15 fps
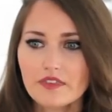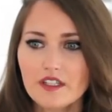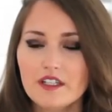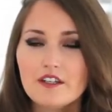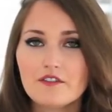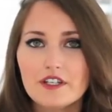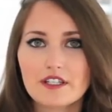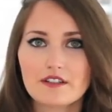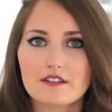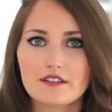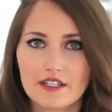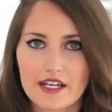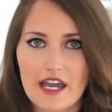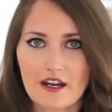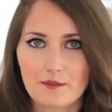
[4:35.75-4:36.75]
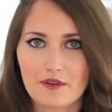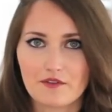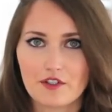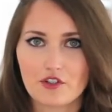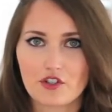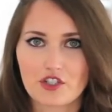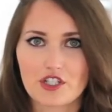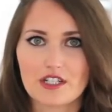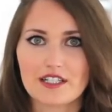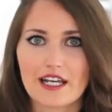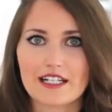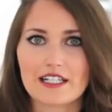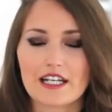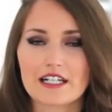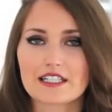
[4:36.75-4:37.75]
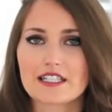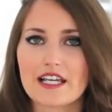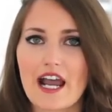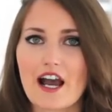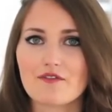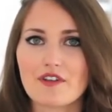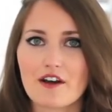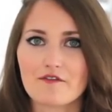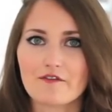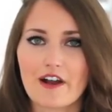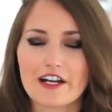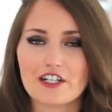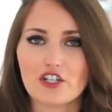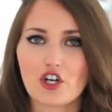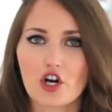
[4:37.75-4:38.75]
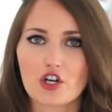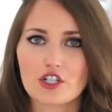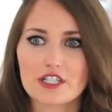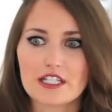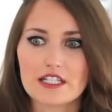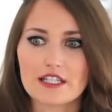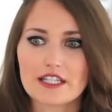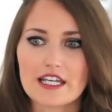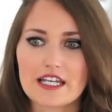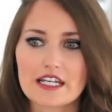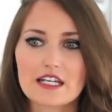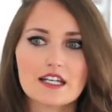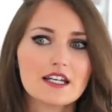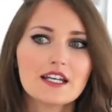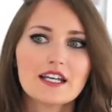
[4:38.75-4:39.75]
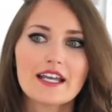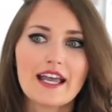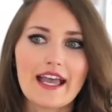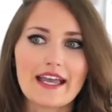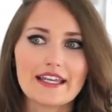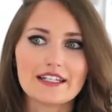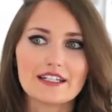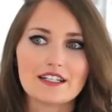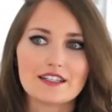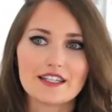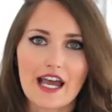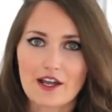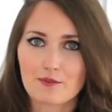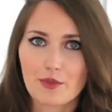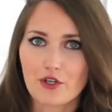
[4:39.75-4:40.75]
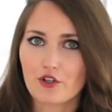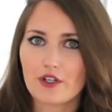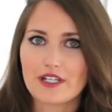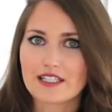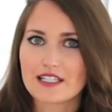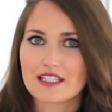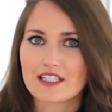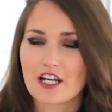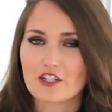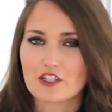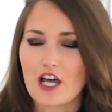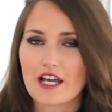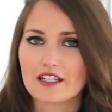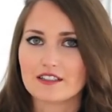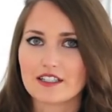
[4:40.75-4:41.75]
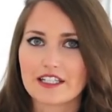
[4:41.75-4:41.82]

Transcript: Even the Academy of Nutrition and Dietetics, they have that Find an RD thing, and that purely exists online.